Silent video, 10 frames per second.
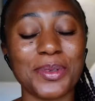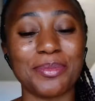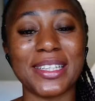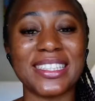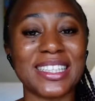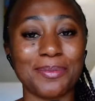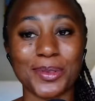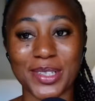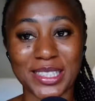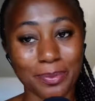But please keep
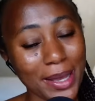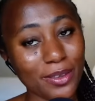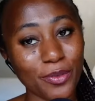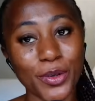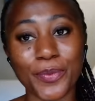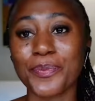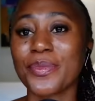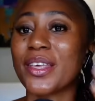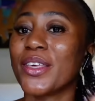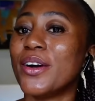it respectful.
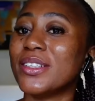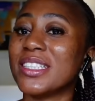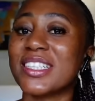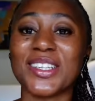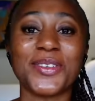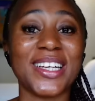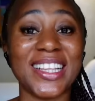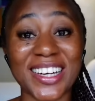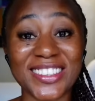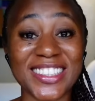You're on this channel. We're
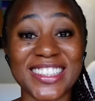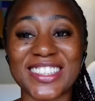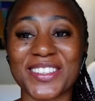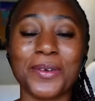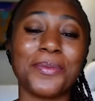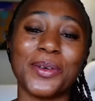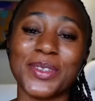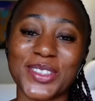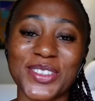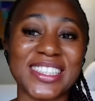allowed to disagree, but
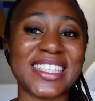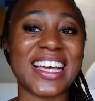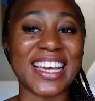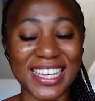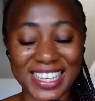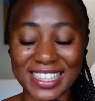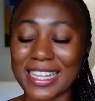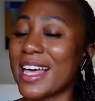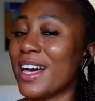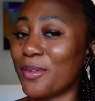we do it
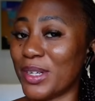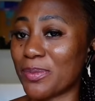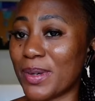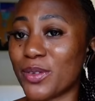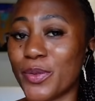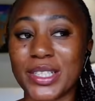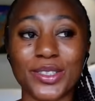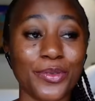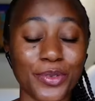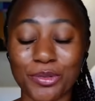in a respectful way.
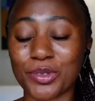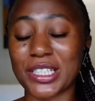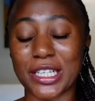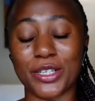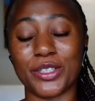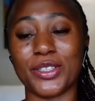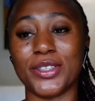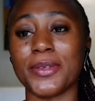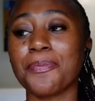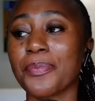So feel free to share your
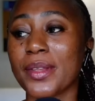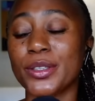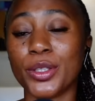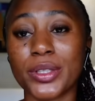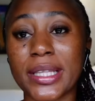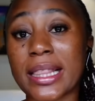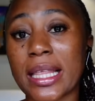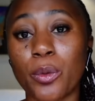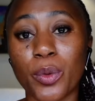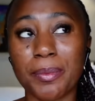thought. Do you think
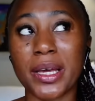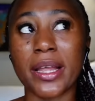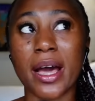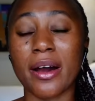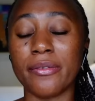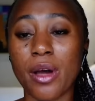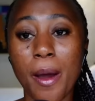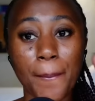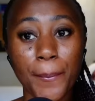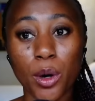that women have
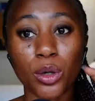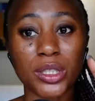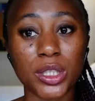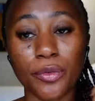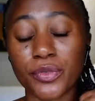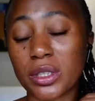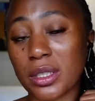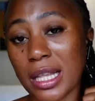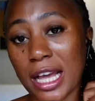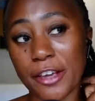more
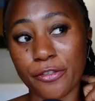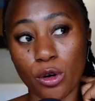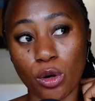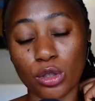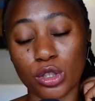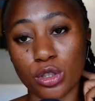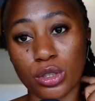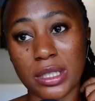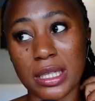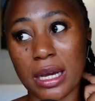soft life, or do
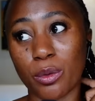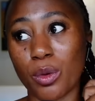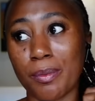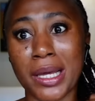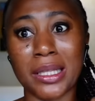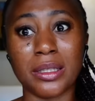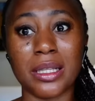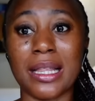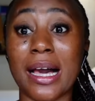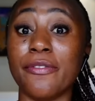you think that
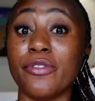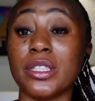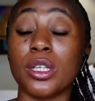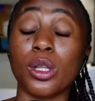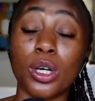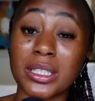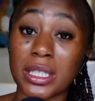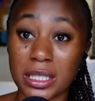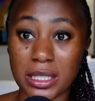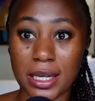women's life is a lot
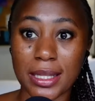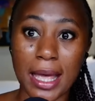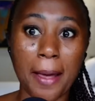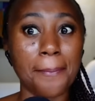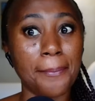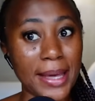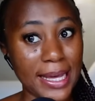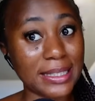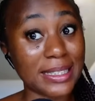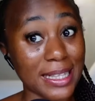easier than
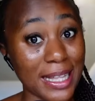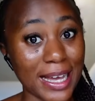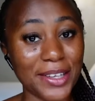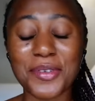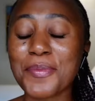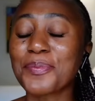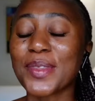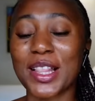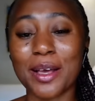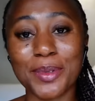men's life?
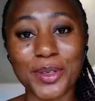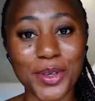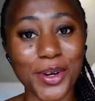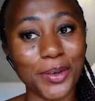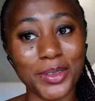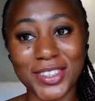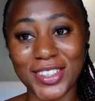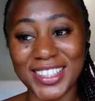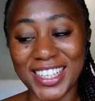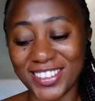Let me know your own
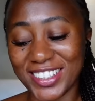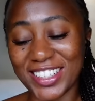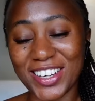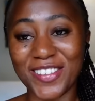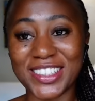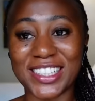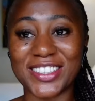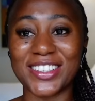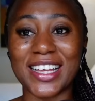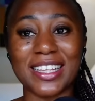thought down in the comment
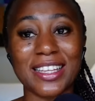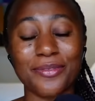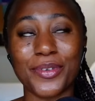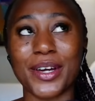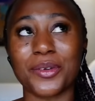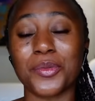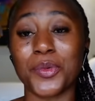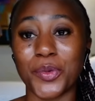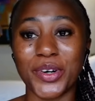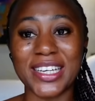section and if you agree
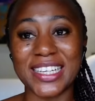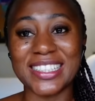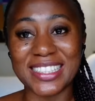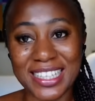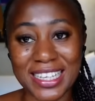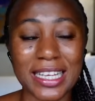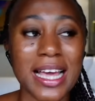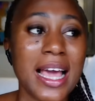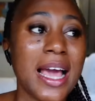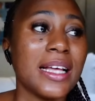with what he said.
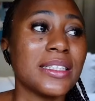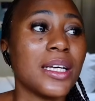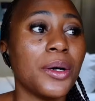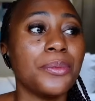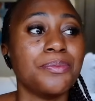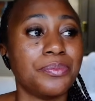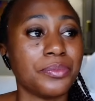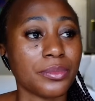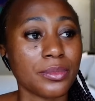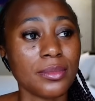So
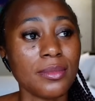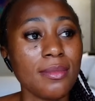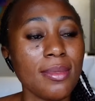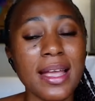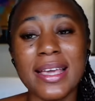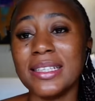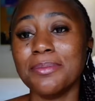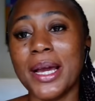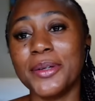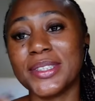here's
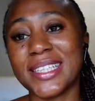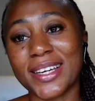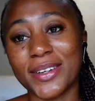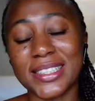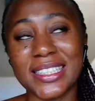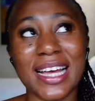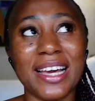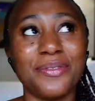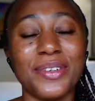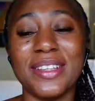my own take on this.
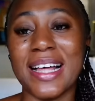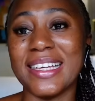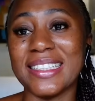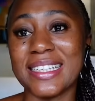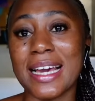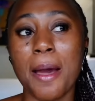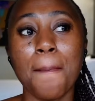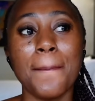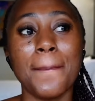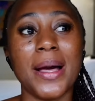I feel like
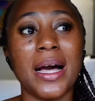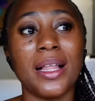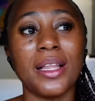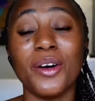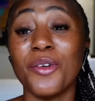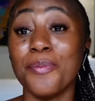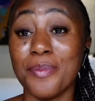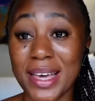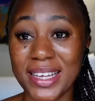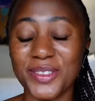a lot of
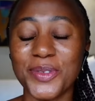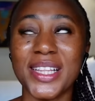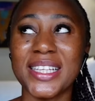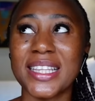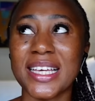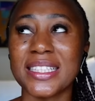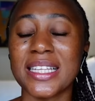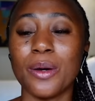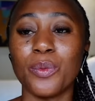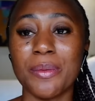men really think
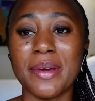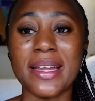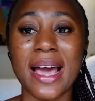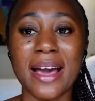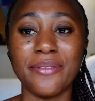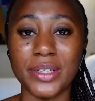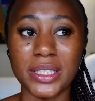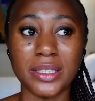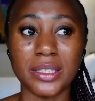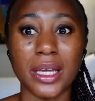that women have it